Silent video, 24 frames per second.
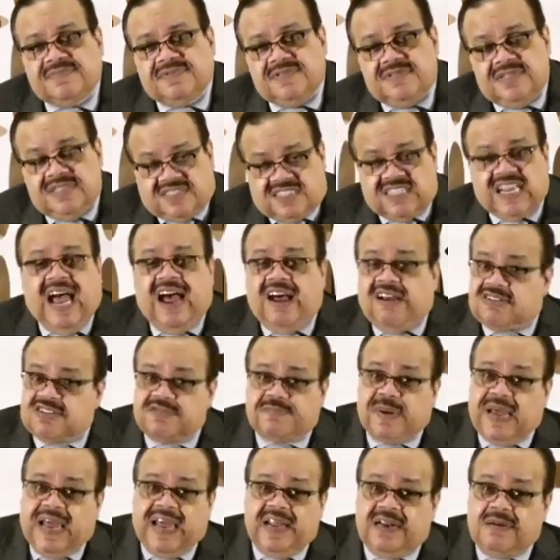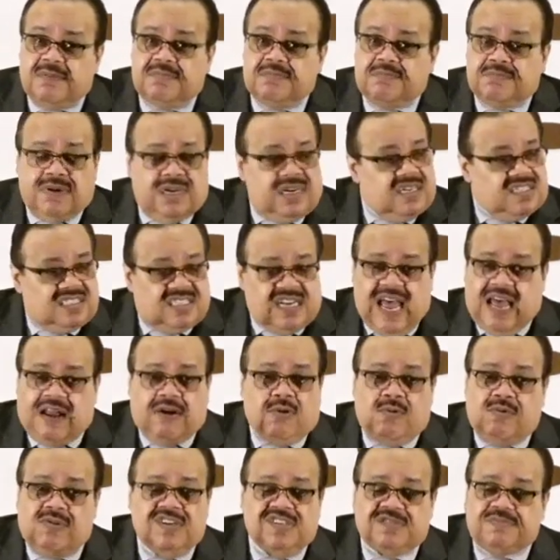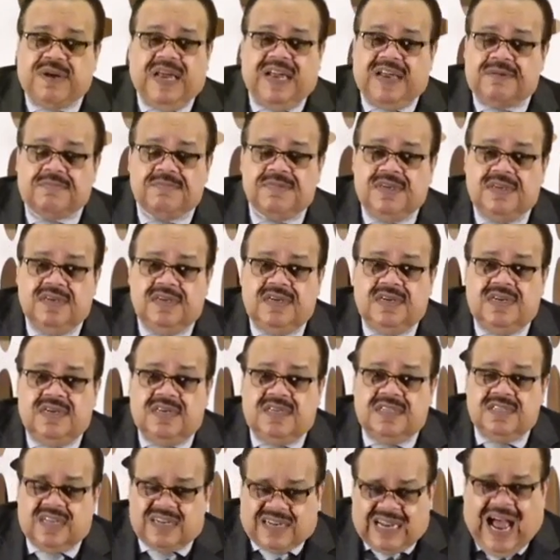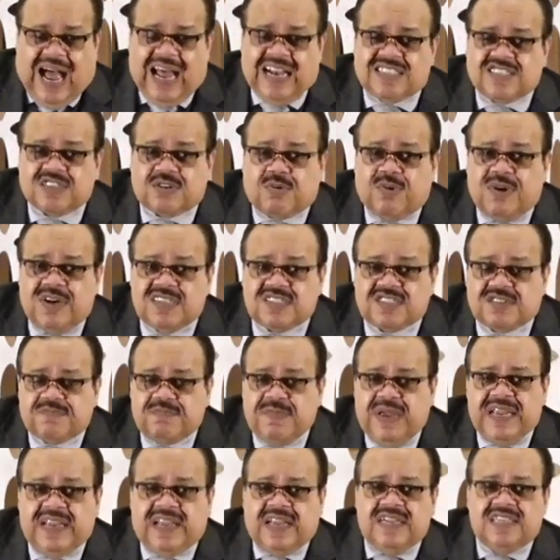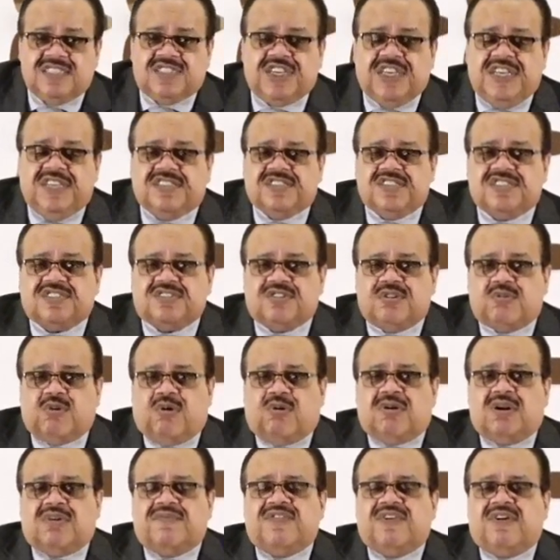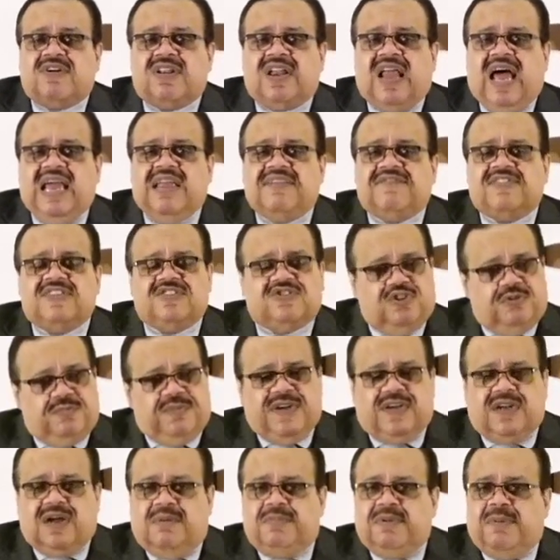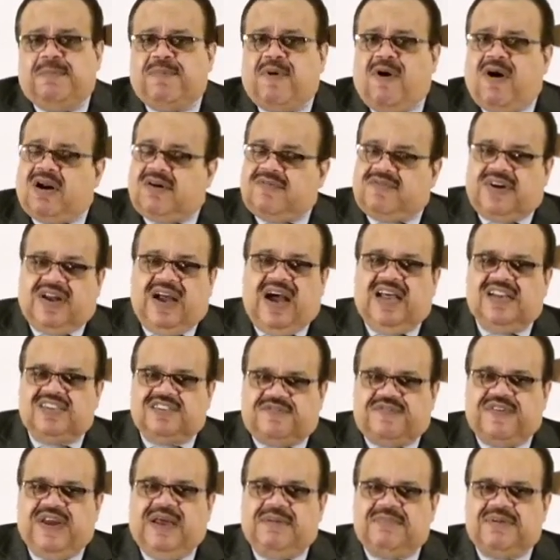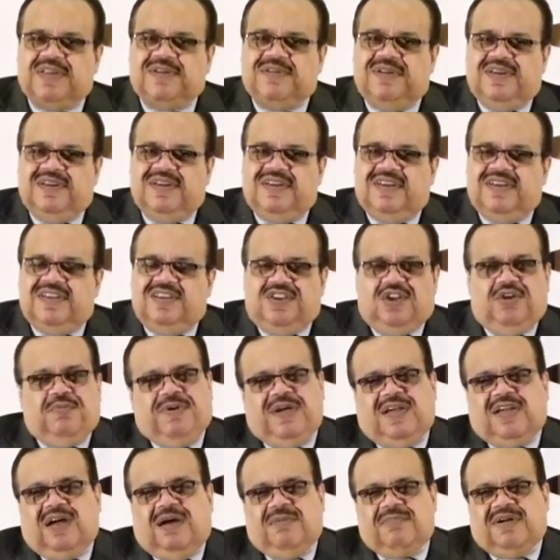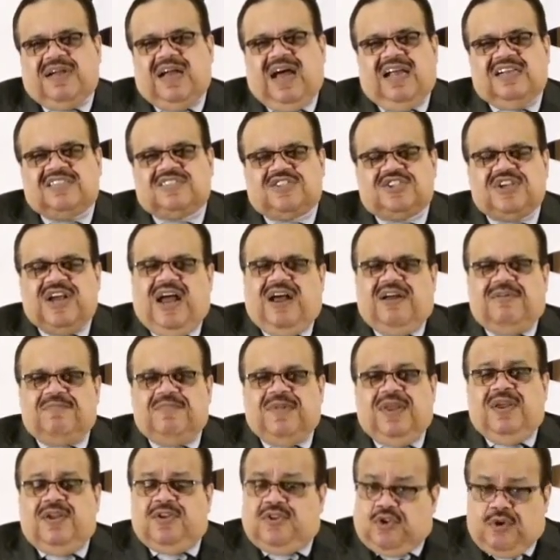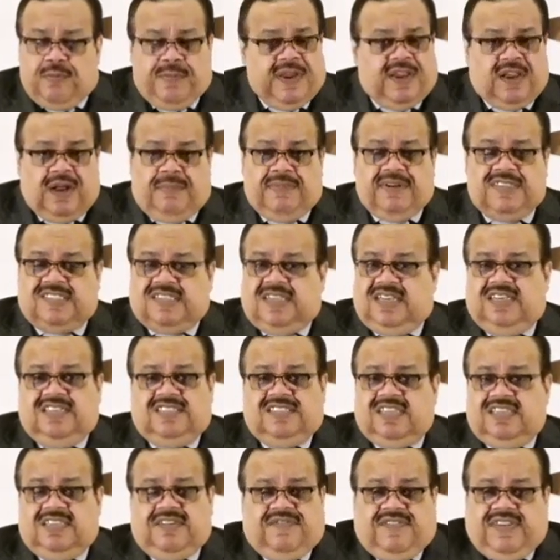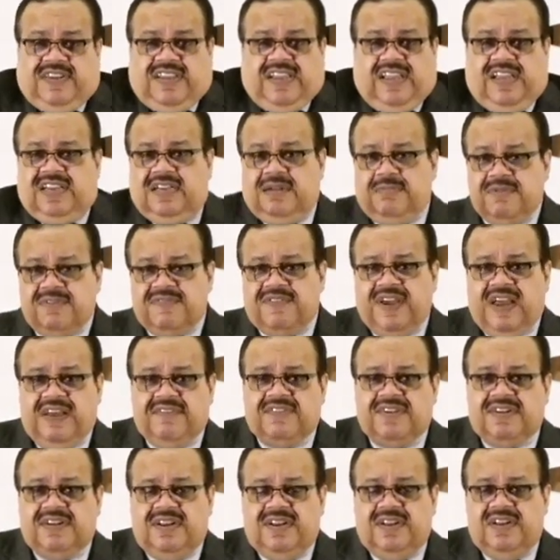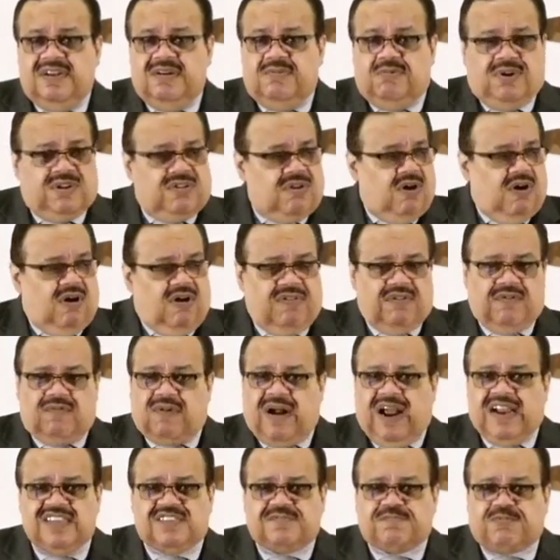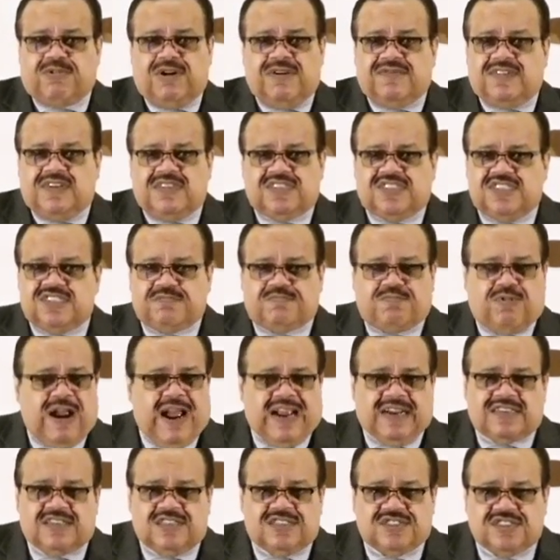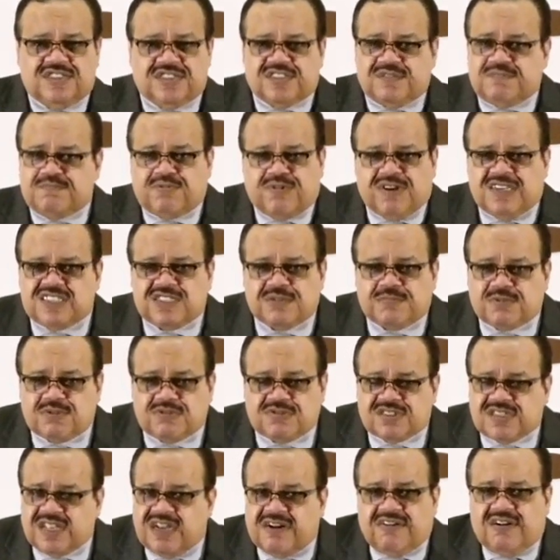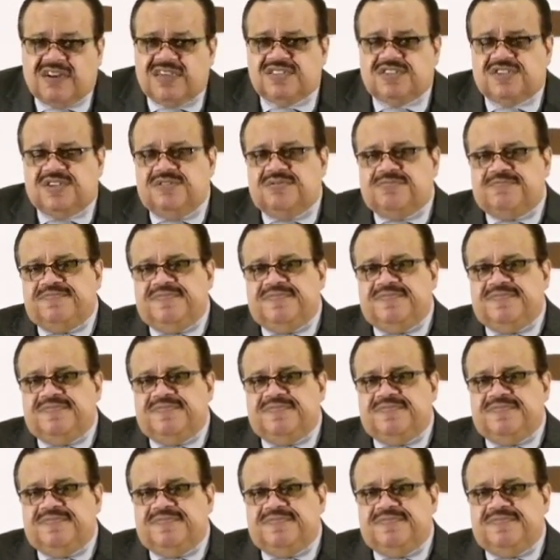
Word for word: It sounds bad, but it's not always bad. The consequence of making Jesus the Lord of your life is you become a part of God's family. You become God's child. You become a citizen of the kingdom of heaven with all the rights, privileges, practices, and principles thereunto.